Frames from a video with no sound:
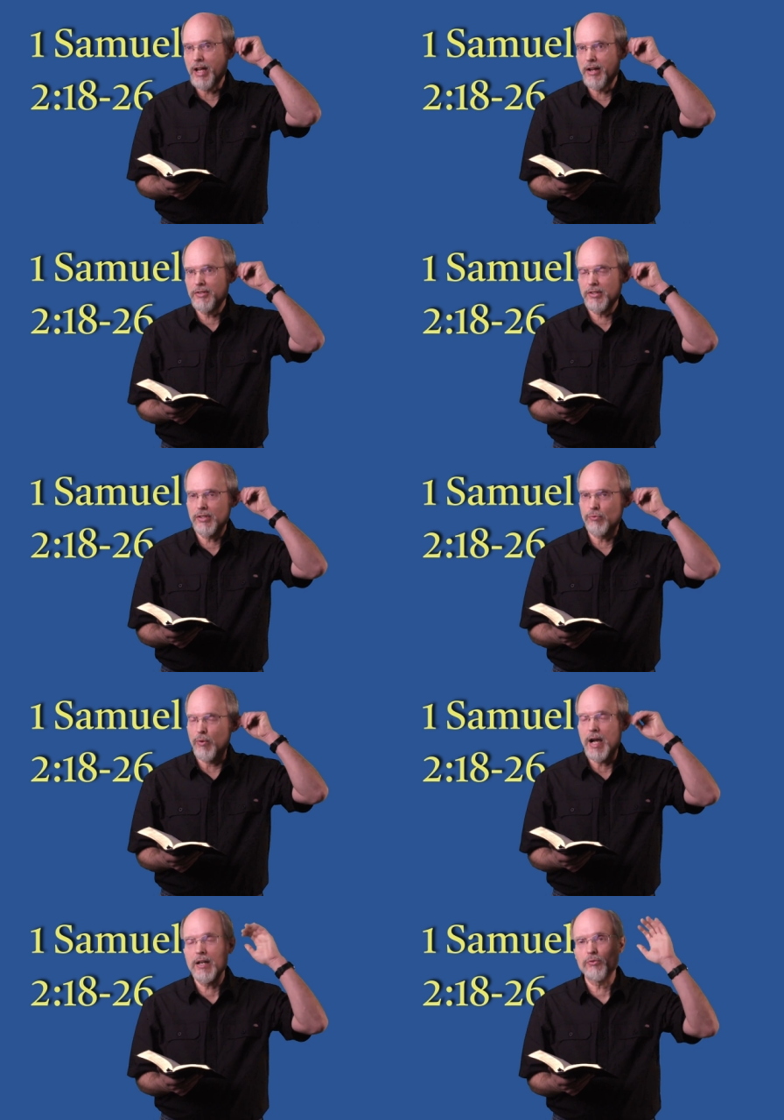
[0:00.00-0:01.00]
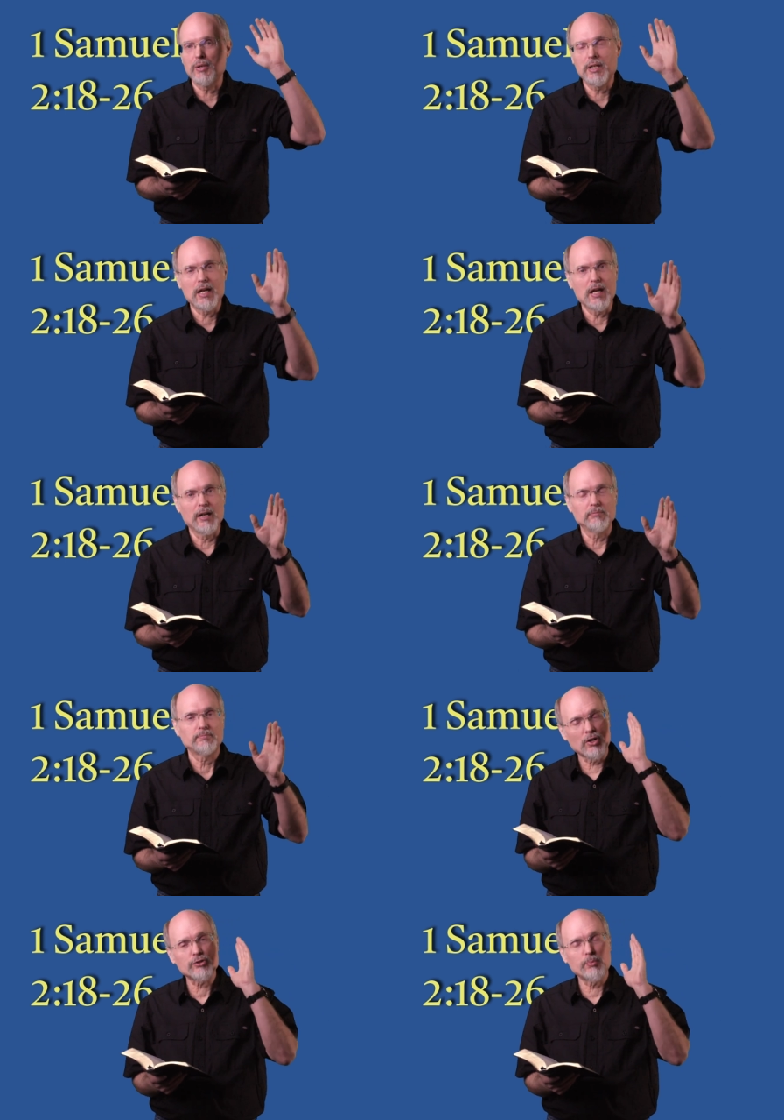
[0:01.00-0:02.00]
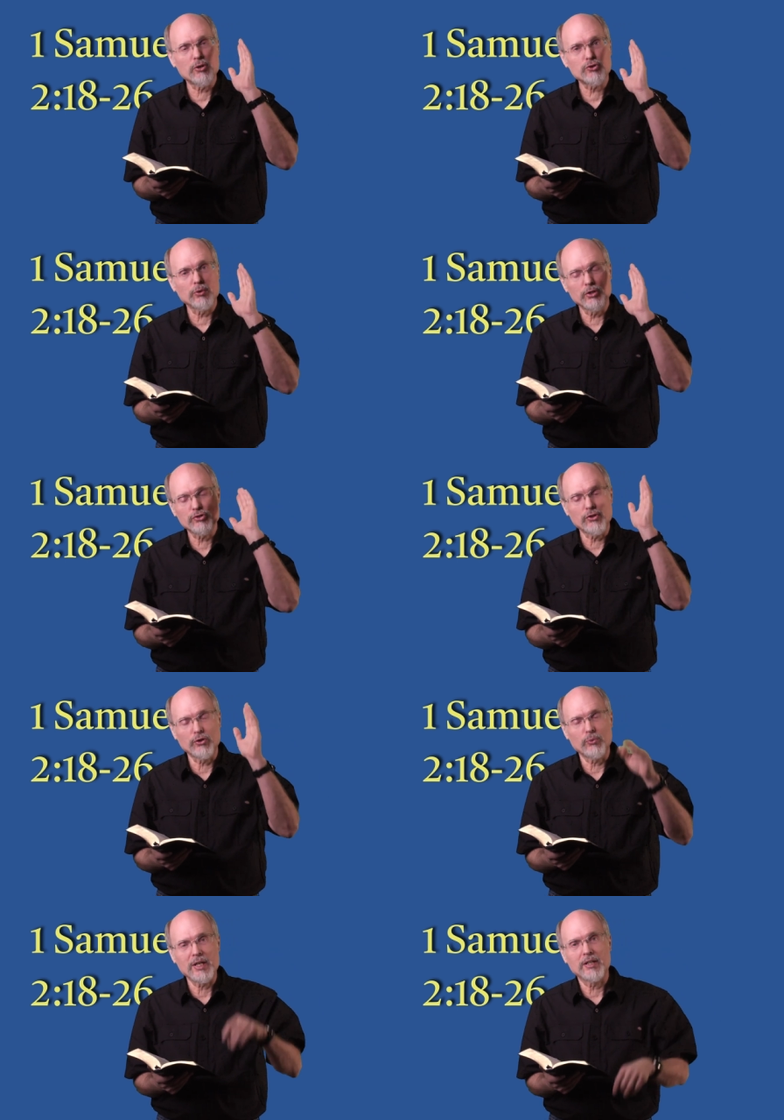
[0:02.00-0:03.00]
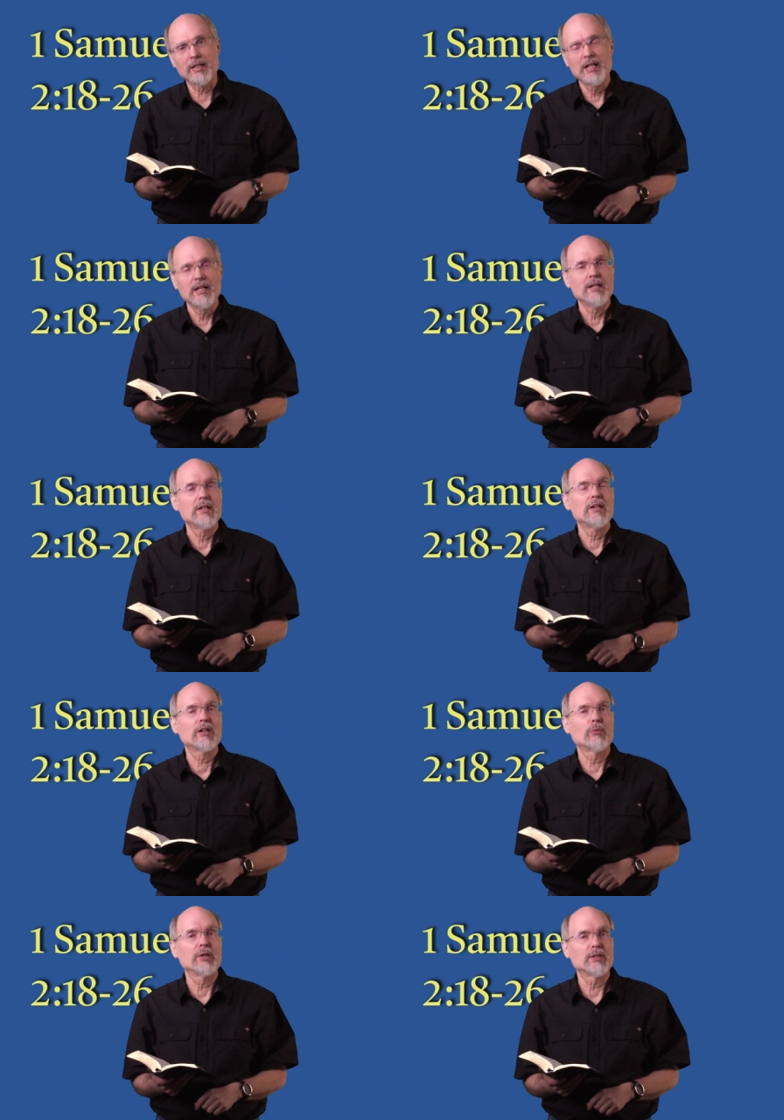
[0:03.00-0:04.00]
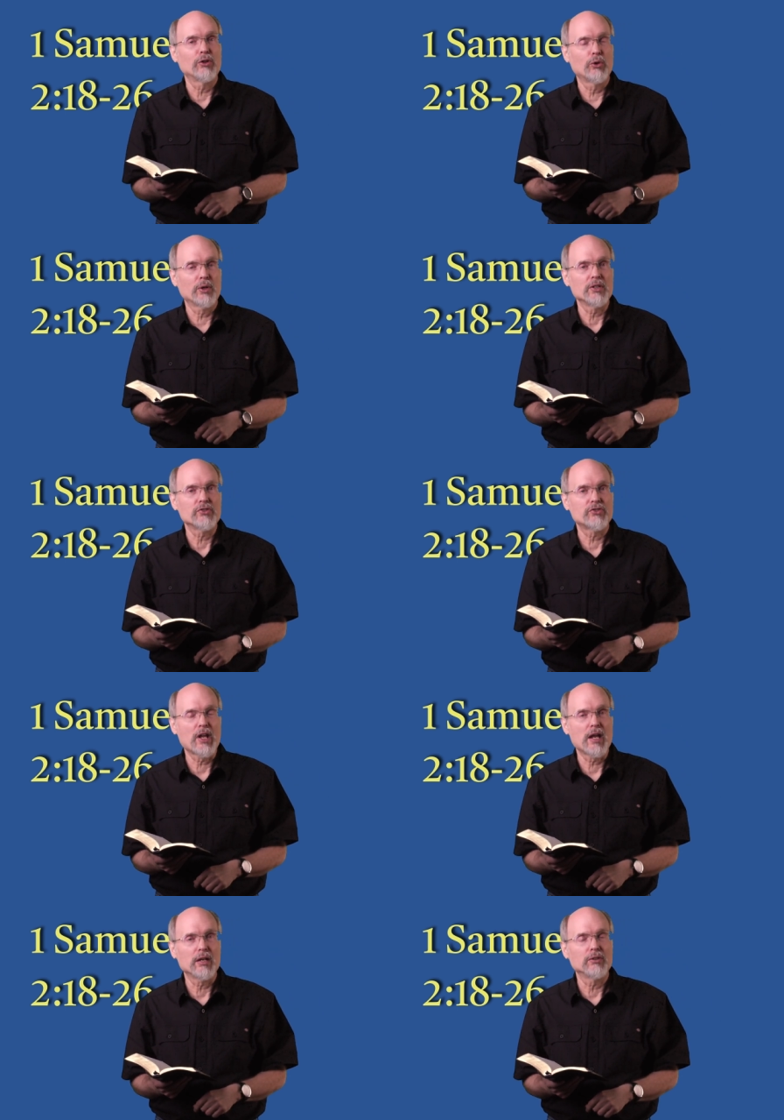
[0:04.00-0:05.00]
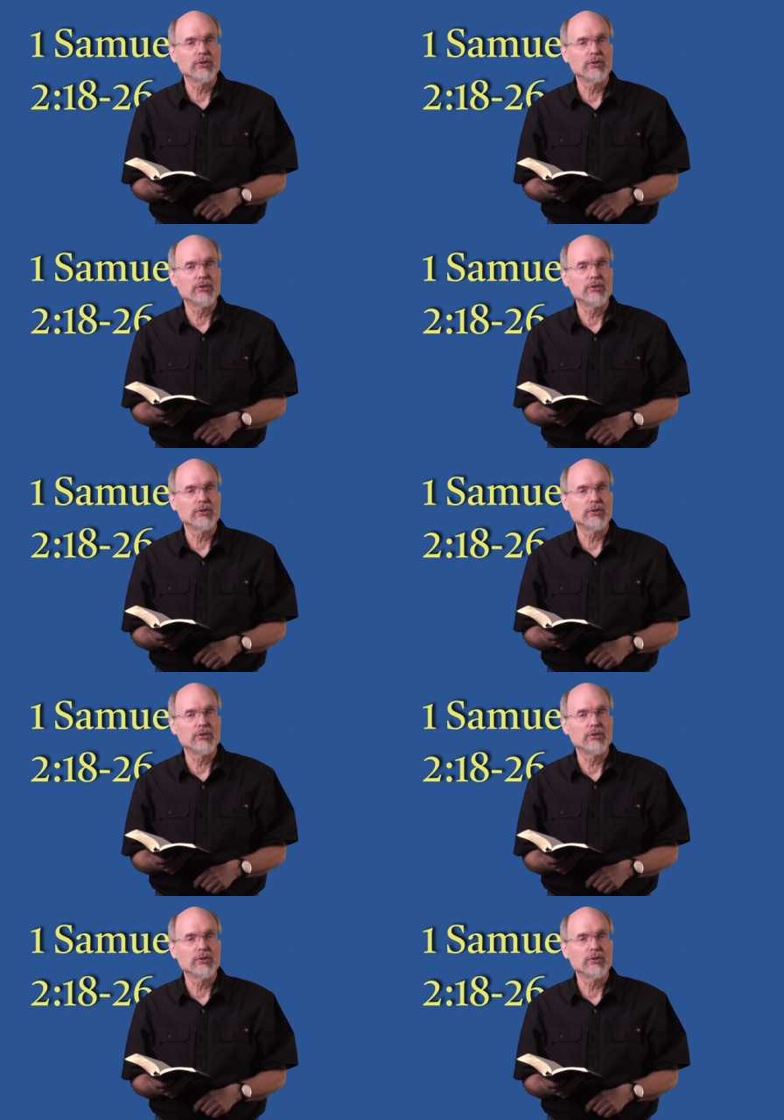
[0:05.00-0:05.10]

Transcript: out just as wide as we can, our spiritual ears, so that we can hear what the Lord is saying